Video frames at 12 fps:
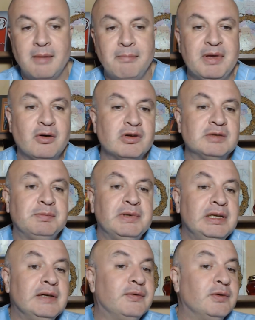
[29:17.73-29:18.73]
Because
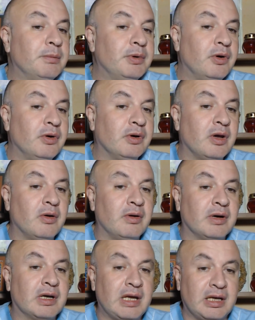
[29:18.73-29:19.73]
bleeding from
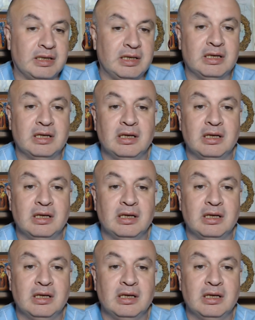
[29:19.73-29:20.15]
bronchiectatic